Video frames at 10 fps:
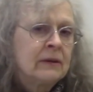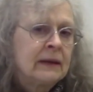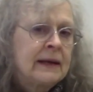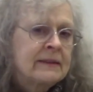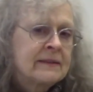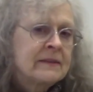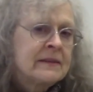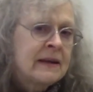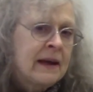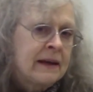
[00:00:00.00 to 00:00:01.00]
like
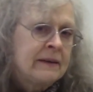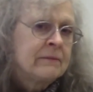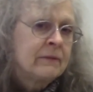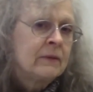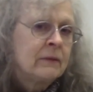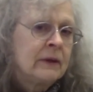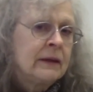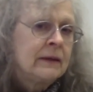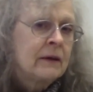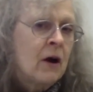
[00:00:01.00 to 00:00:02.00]
today,
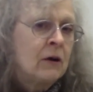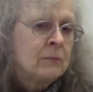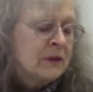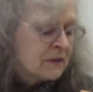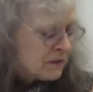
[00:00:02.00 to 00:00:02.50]
he calmed the